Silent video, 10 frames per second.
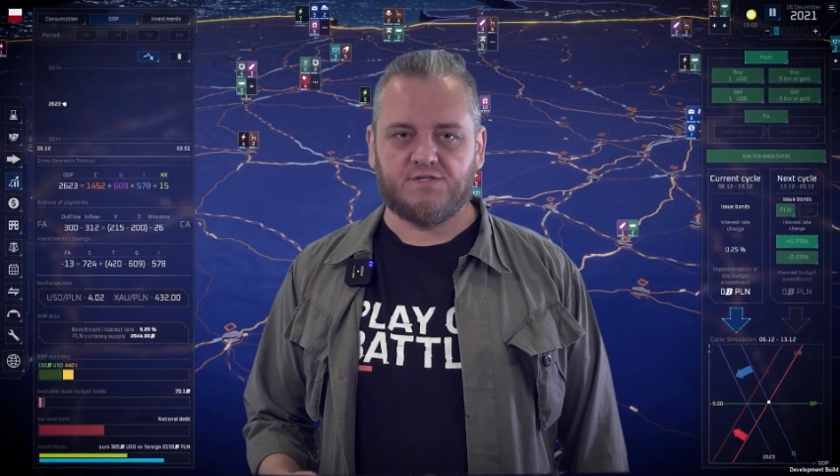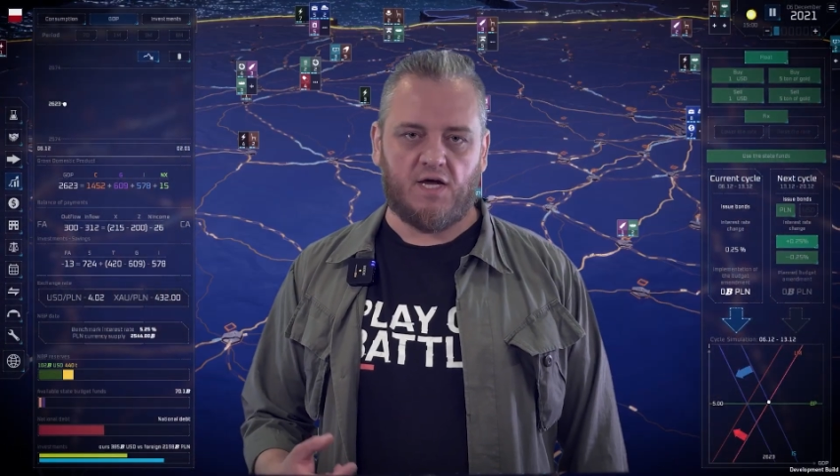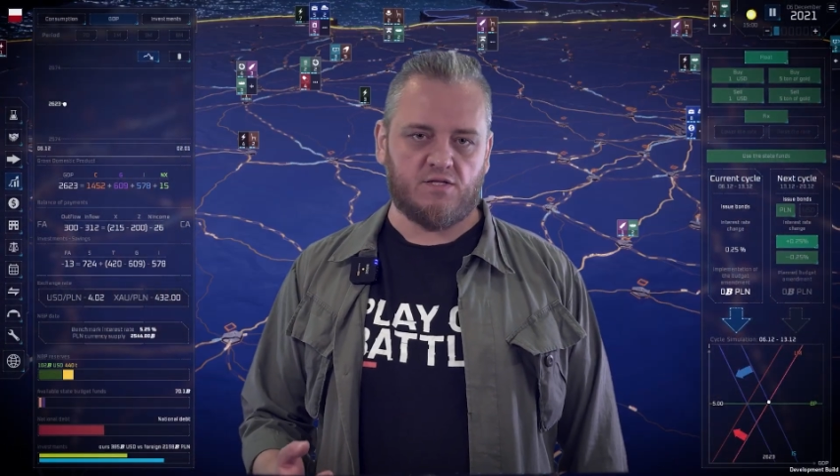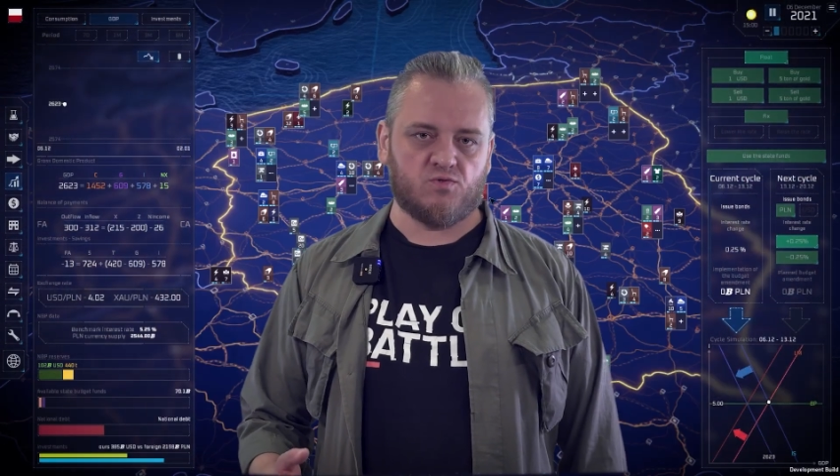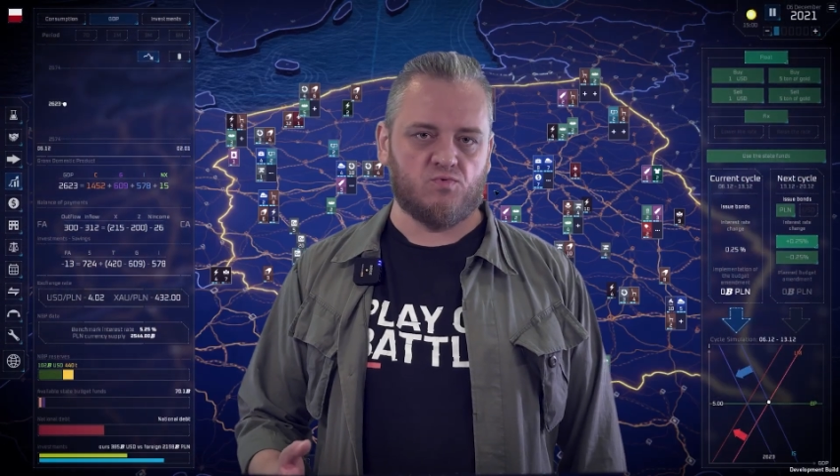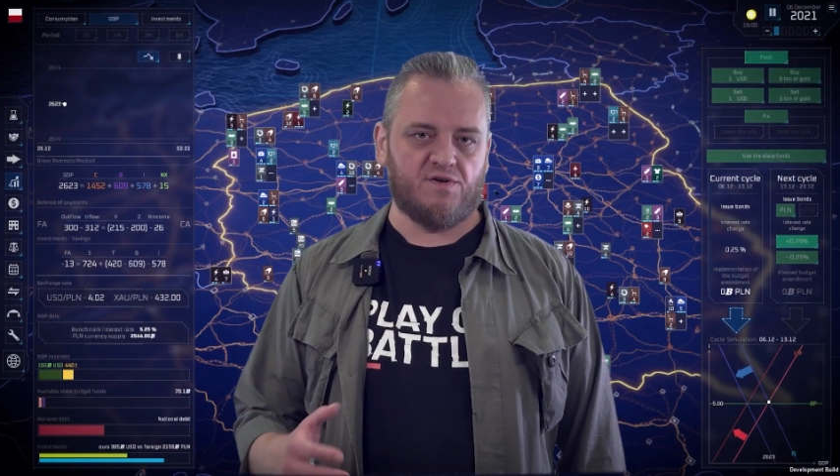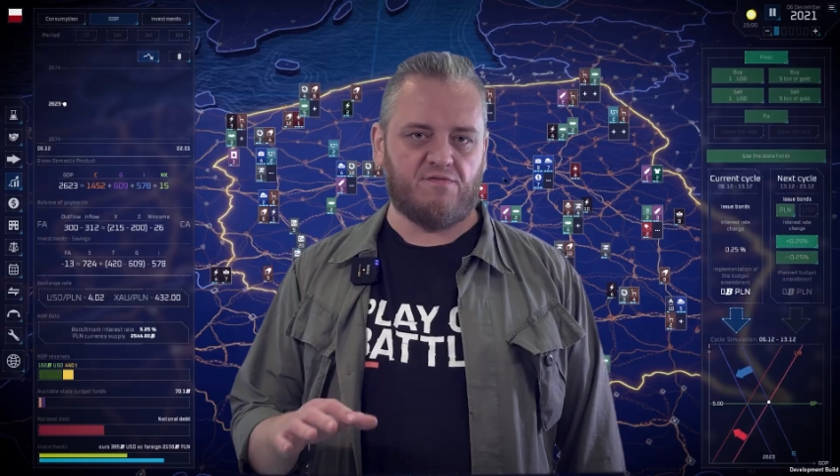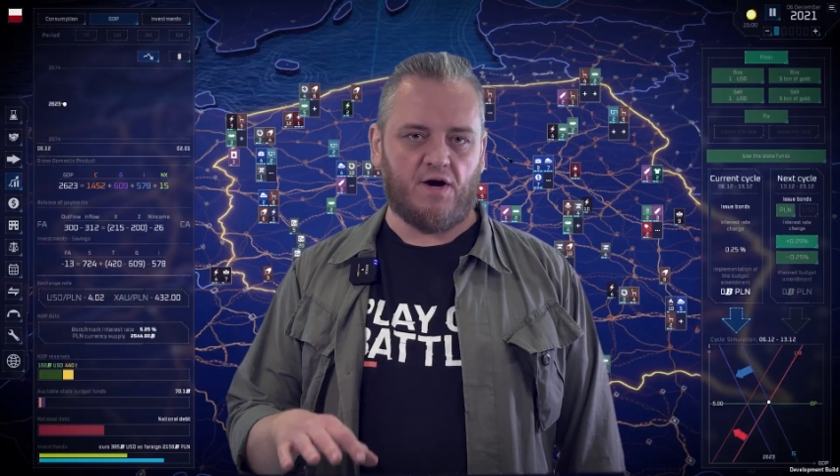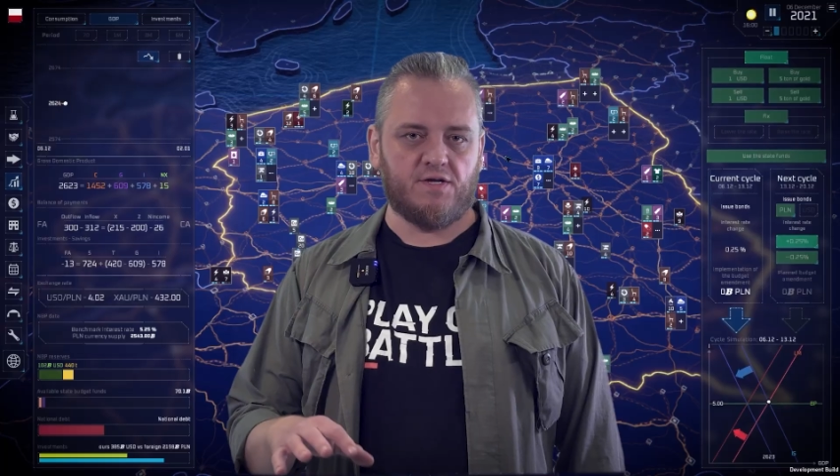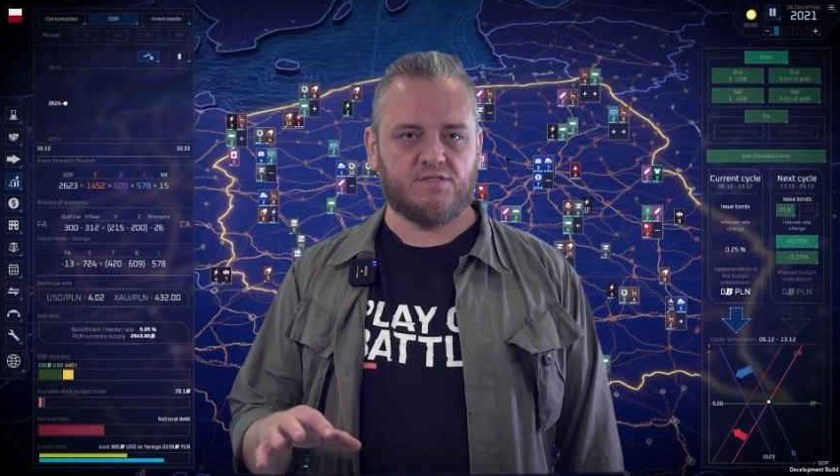tend to
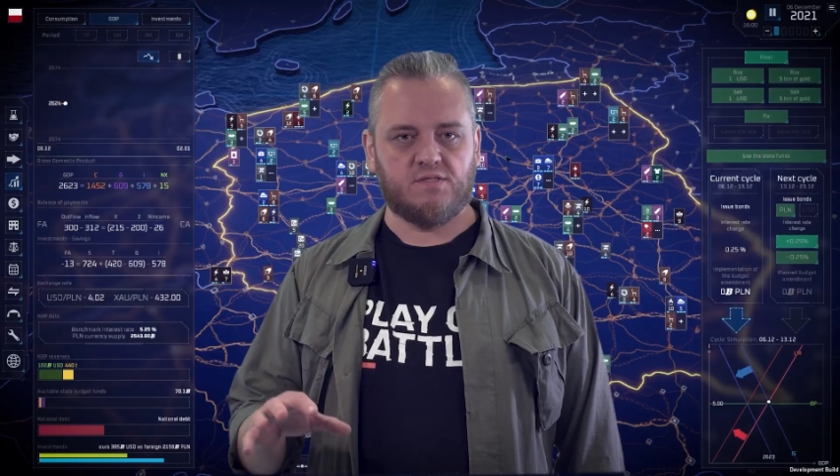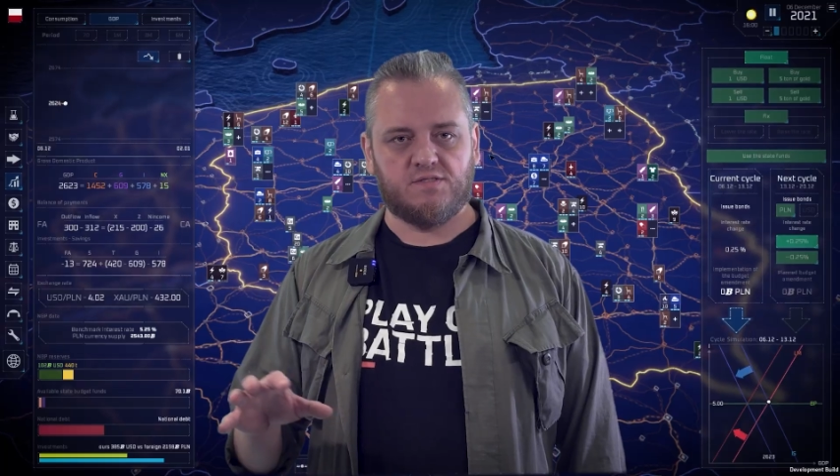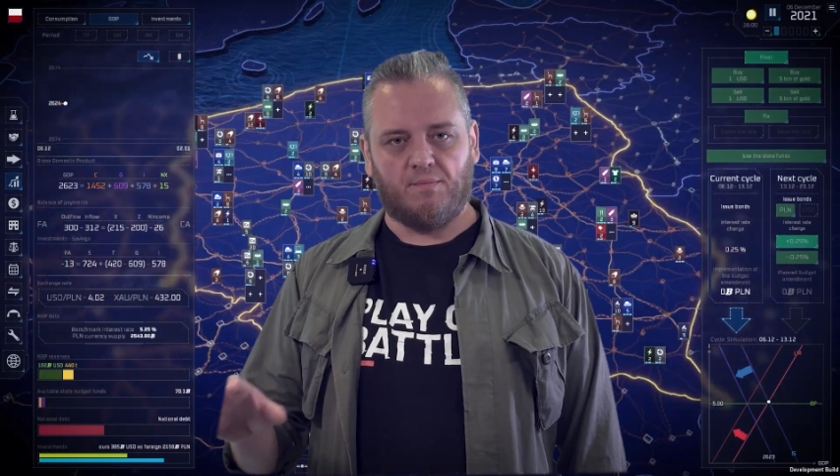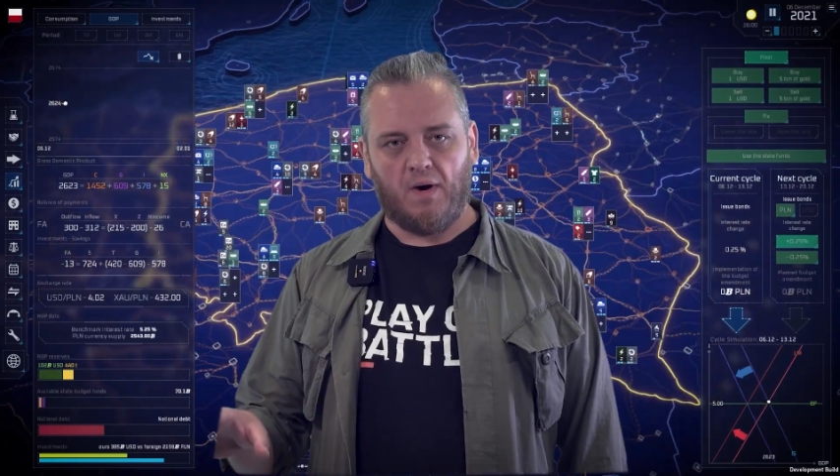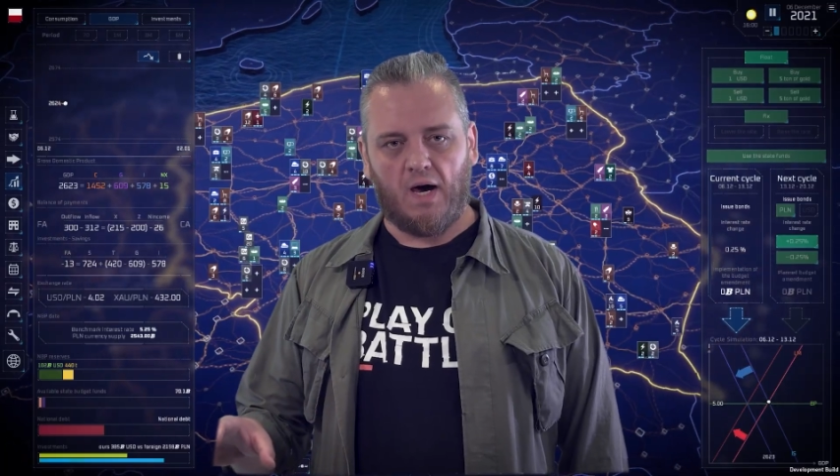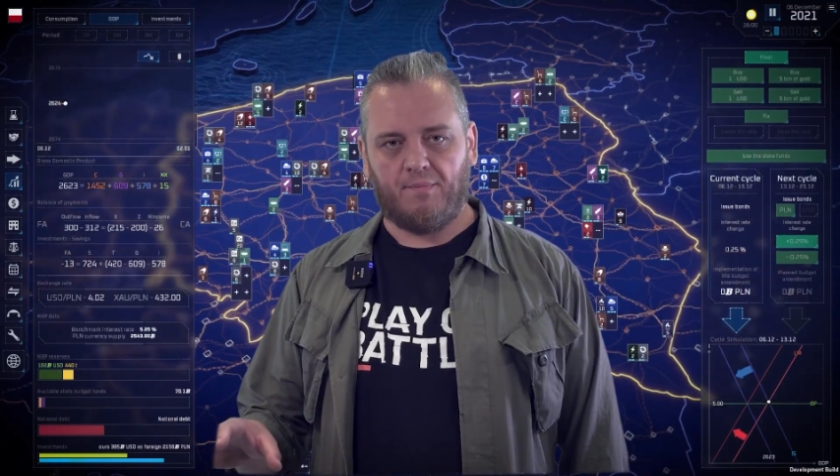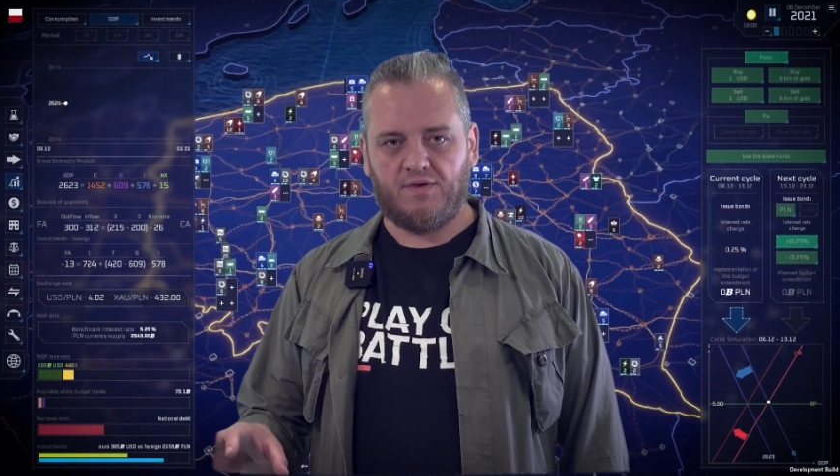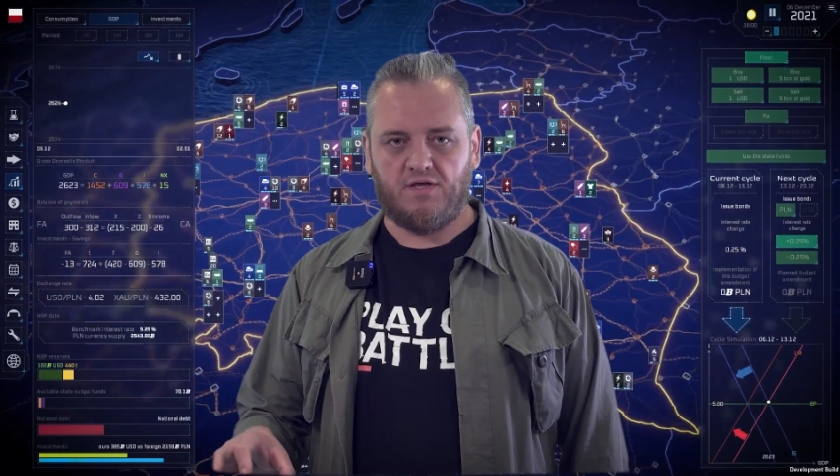divide the map